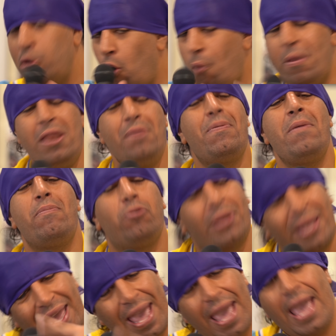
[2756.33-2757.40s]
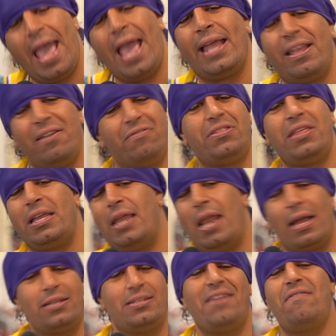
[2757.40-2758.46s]
Not many people care and give a thing, you know,
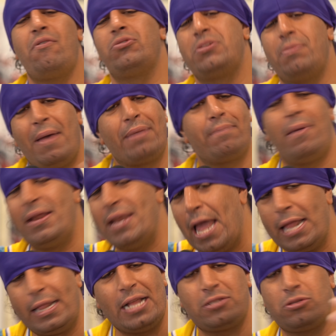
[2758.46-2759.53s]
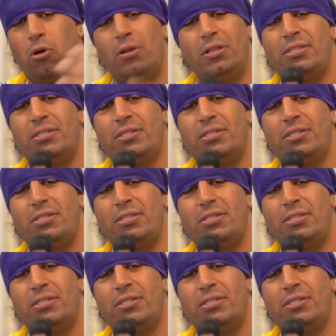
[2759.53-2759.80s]
because everyone wants to make money, and that's all right.